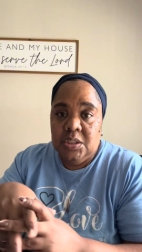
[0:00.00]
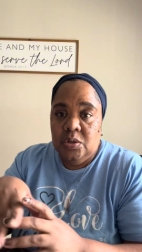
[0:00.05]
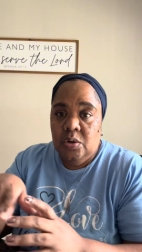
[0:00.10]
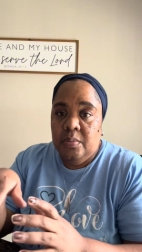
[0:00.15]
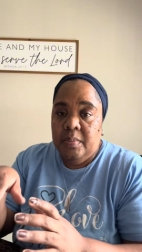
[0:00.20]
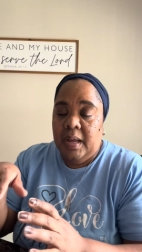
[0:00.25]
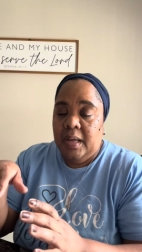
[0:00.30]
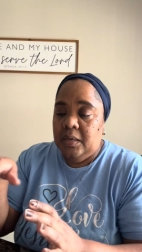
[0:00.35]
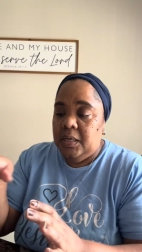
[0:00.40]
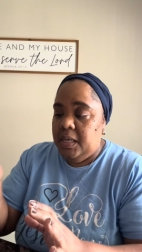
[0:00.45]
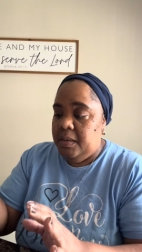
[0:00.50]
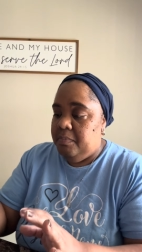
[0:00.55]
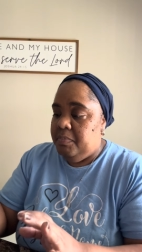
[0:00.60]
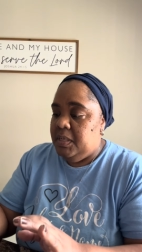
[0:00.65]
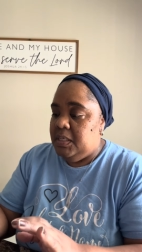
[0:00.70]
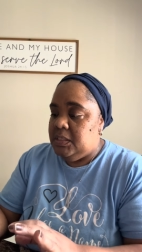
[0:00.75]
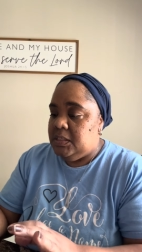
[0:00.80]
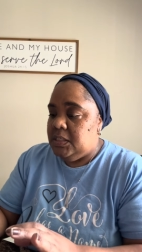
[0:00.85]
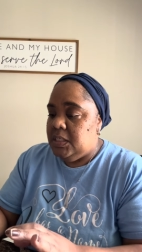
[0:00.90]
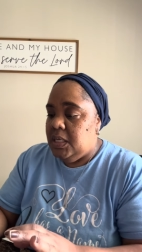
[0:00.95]
go about their
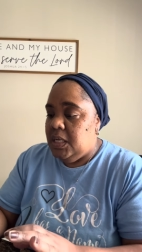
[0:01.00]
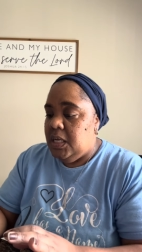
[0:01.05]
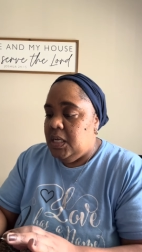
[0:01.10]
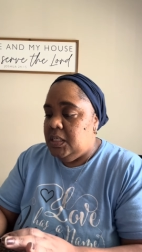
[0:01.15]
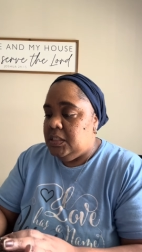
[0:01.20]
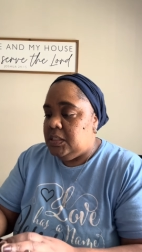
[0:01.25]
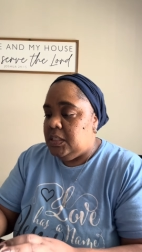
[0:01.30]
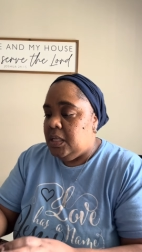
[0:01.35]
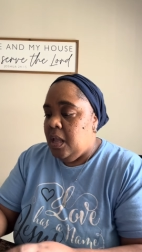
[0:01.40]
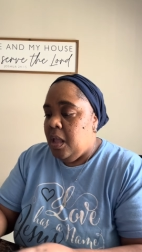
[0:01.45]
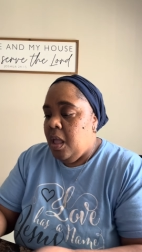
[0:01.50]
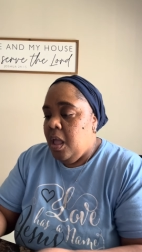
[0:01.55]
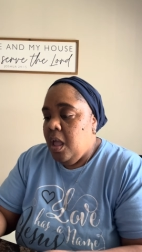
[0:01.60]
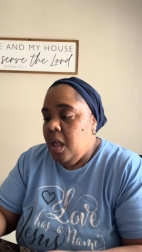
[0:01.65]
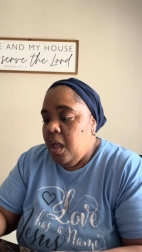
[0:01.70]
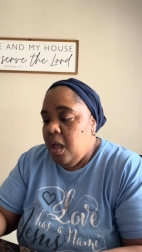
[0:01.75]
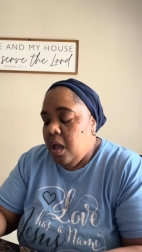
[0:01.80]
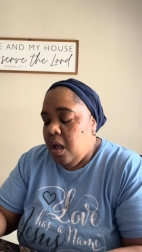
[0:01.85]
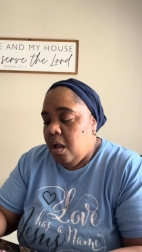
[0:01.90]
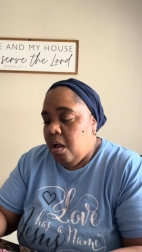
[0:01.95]
business,
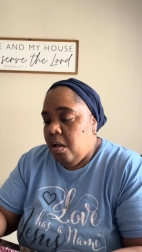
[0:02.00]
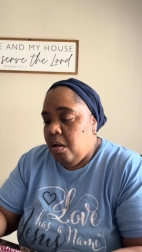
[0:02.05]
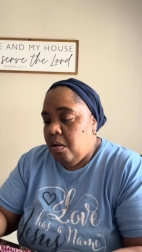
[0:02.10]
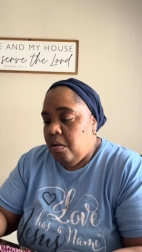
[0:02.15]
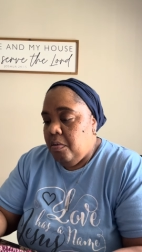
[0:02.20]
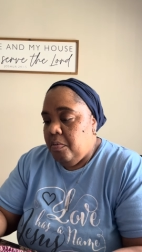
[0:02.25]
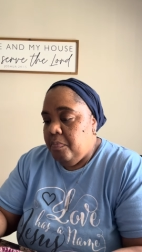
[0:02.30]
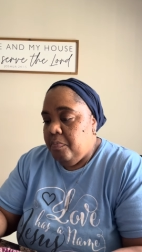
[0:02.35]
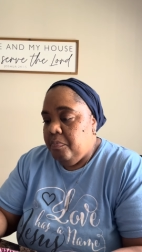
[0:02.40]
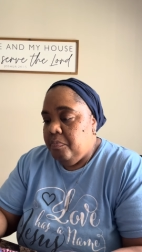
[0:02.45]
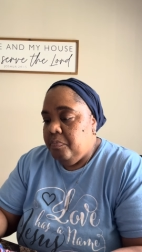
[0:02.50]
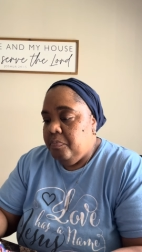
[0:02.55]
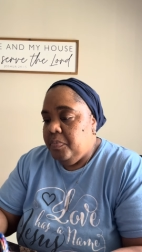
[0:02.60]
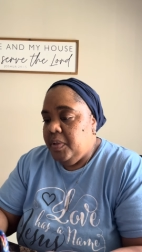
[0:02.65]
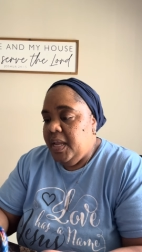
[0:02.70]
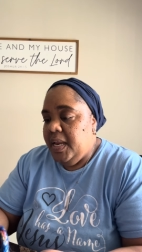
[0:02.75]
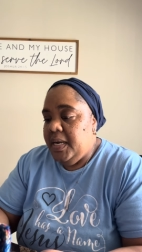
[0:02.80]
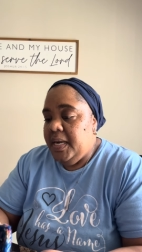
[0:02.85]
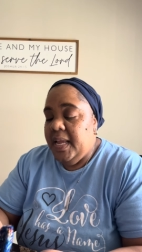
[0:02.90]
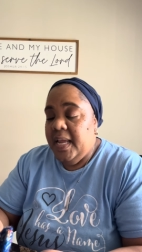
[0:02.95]
and
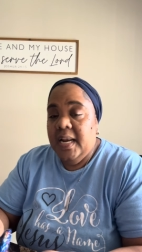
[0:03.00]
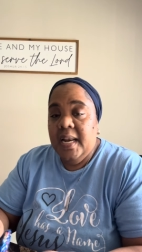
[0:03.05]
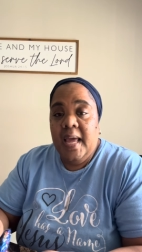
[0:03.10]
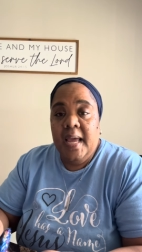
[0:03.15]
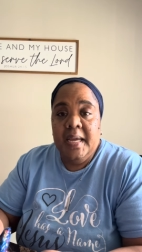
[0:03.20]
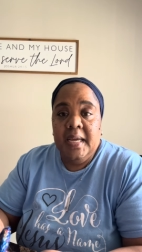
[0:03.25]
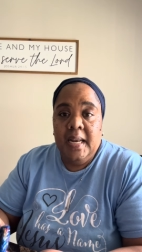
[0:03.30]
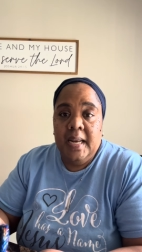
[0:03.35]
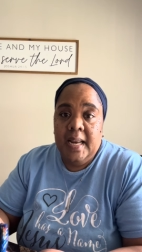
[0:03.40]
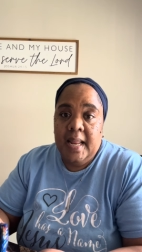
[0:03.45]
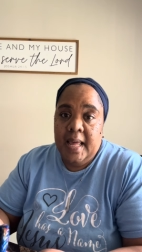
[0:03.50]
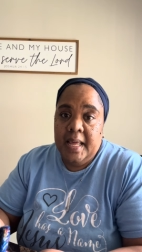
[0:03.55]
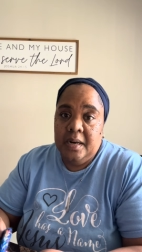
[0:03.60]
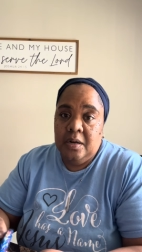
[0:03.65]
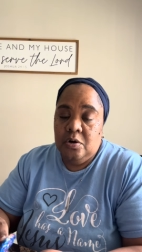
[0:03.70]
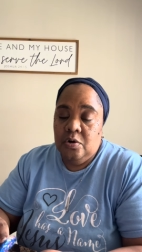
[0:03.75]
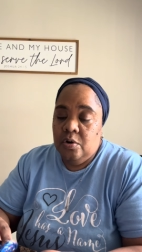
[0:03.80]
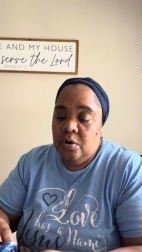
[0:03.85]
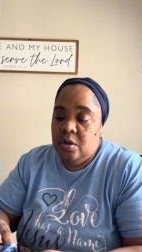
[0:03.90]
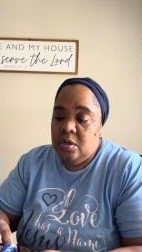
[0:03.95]
they like a lot
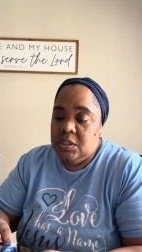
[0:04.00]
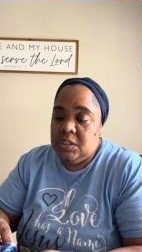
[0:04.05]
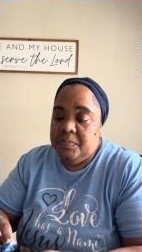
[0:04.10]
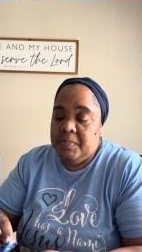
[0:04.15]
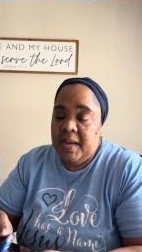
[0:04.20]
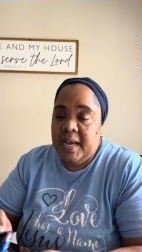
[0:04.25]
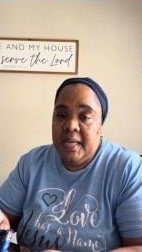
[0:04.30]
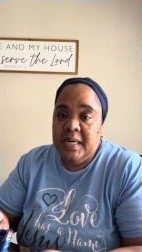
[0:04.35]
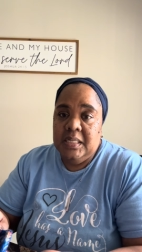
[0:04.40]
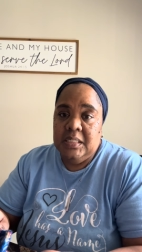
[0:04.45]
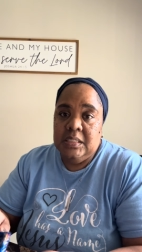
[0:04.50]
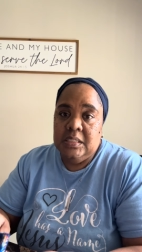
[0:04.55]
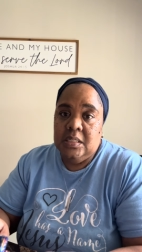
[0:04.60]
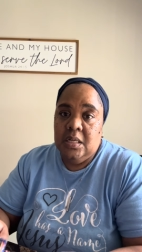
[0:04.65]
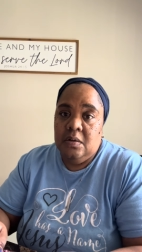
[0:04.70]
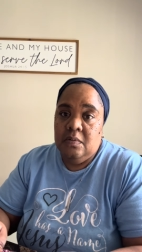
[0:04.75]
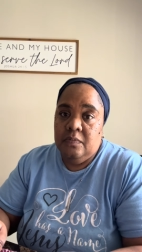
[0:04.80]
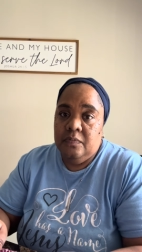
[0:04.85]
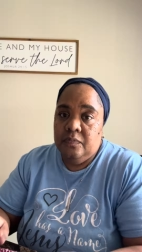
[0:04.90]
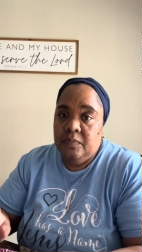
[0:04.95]
of crossbody
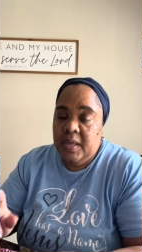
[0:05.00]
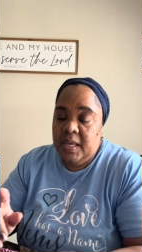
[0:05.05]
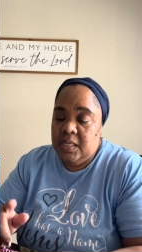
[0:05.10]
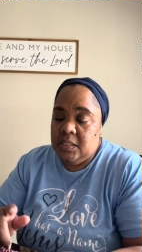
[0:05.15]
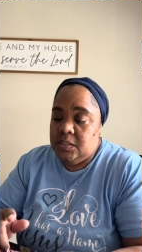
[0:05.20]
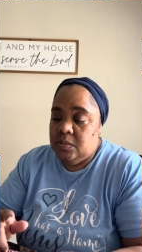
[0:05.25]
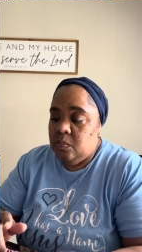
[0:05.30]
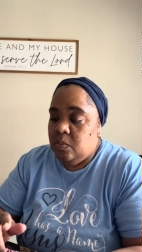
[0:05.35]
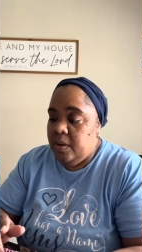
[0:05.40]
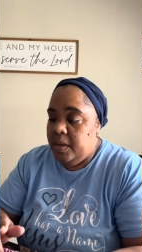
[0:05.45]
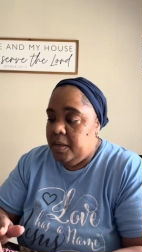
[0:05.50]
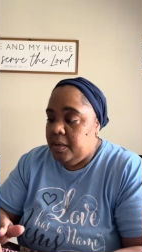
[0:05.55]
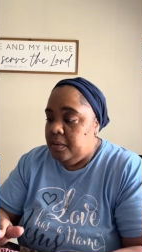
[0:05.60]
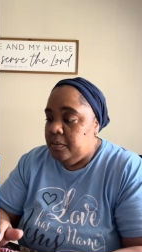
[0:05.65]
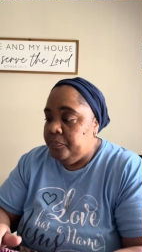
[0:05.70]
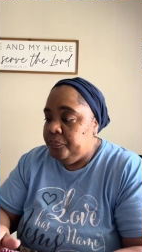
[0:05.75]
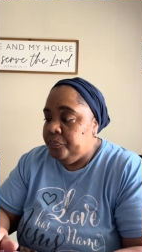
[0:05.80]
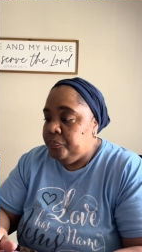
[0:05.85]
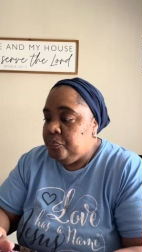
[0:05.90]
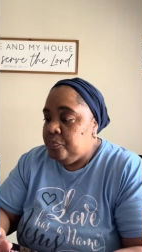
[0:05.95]
stuff as
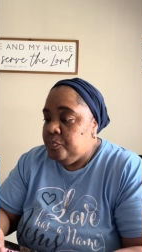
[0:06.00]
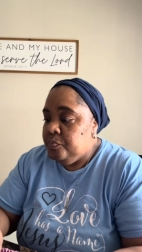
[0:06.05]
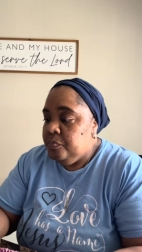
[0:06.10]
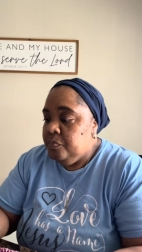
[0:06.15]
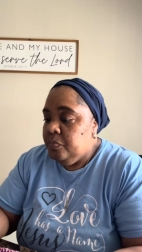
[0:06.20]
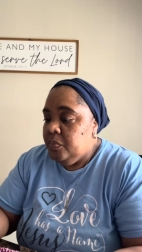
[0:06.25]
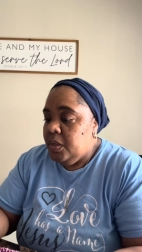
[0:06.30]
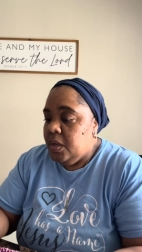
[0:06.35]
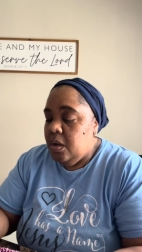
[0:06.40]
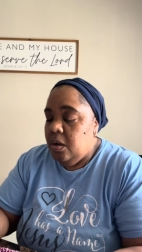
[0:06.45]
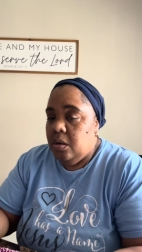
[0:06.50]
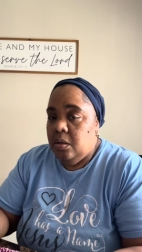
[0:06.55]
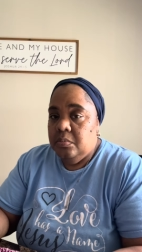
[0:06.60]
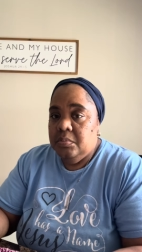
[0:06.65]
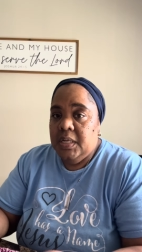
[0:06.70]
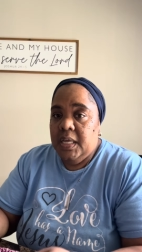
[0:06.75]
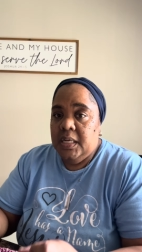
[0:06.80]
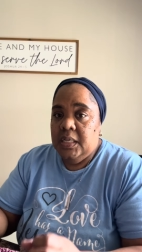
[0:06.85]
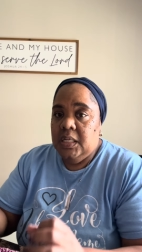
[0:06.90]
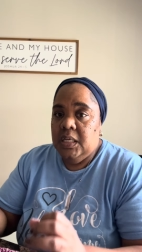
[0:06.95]
well,
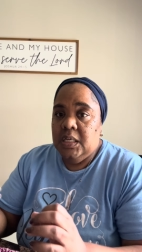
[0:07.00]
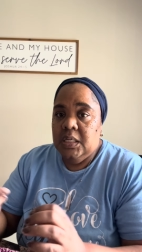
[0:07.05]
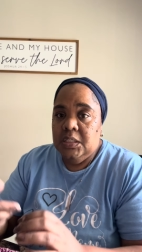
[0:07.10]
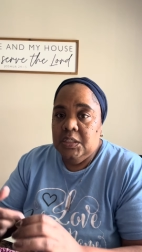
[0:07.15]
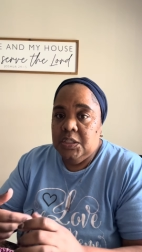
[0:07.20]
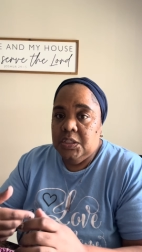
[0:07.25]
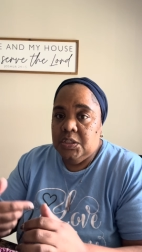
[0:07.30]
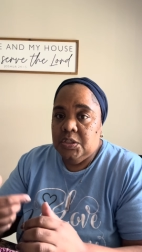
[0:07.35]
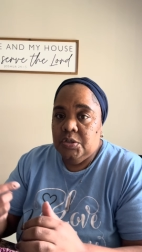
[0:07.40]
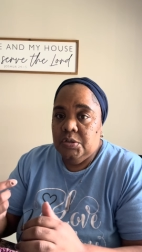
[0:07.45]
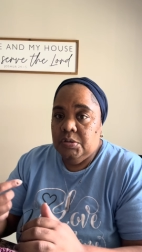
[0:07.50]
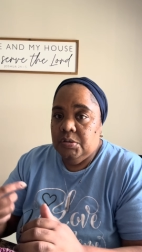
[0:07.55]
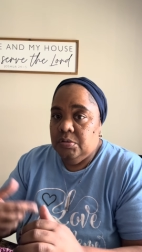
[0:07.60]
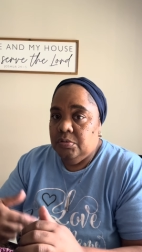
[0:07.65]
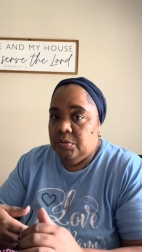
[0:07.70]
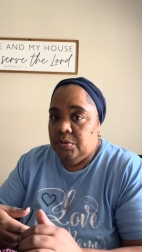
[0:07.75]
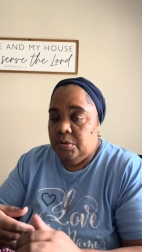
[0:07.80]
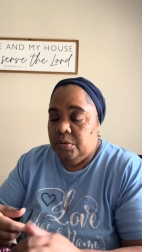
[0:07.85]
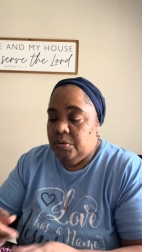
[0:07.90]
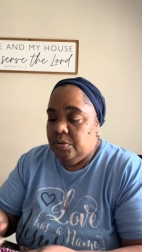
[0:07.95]
that they can just
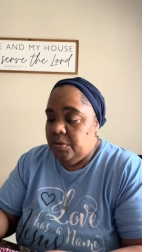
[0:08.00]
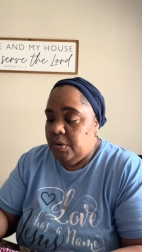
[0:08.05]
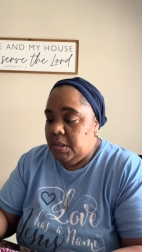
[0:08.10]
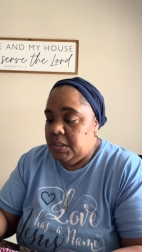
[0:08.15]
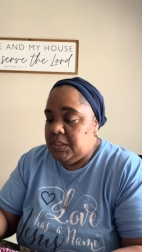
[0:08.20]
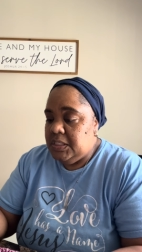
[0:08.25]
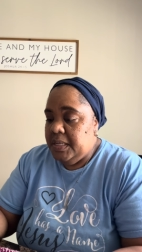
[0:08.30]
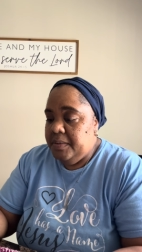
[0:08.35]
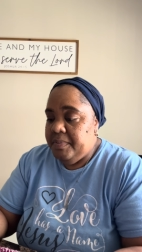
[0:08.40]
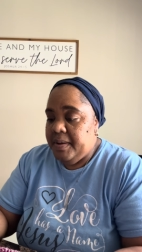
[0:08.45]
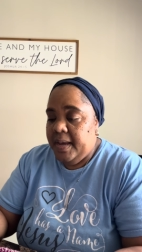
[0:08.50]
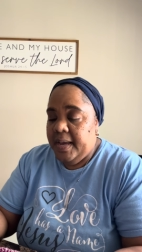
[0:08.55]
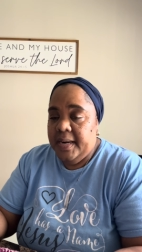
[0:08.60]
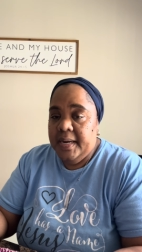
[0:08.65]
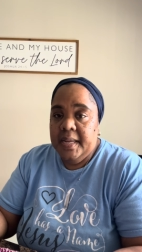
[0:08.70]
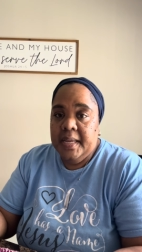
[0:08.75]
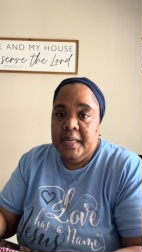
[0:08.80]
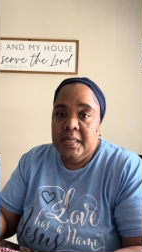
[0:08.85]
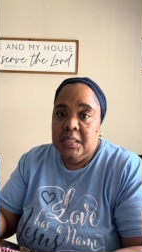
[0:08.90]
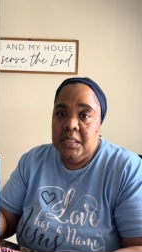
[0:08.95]
throw across their
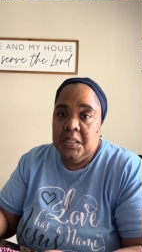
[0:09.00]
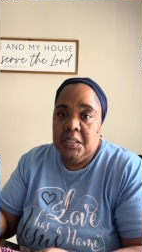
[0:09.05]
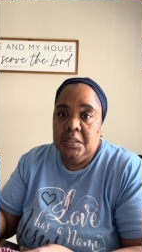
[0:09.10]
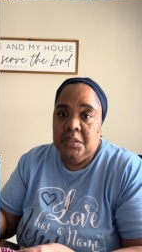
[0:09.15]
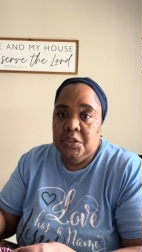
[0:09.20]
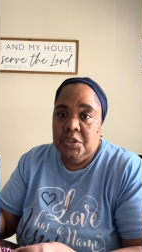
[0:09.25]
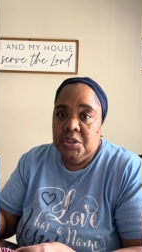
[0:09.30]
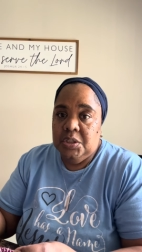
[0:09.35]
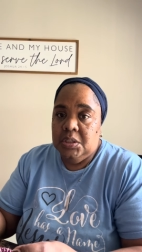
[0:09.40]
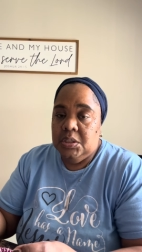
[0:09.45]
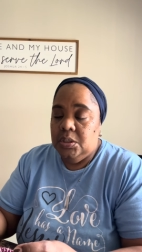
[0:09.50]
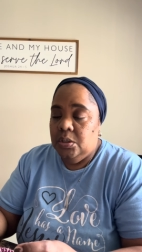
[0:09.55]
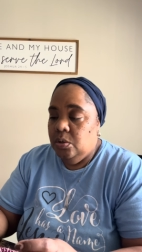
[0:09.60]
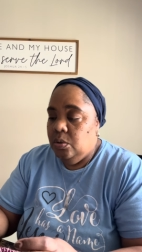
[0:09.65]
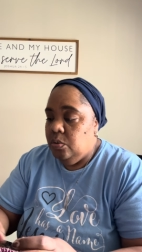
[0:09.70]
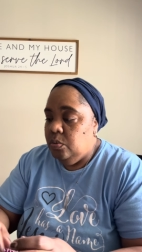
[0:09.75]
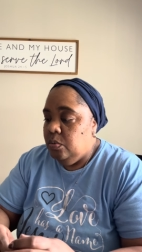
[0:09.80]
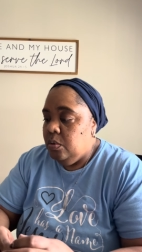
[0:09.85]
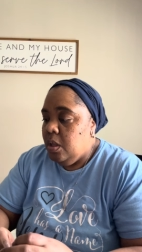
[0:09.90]
body and then just go.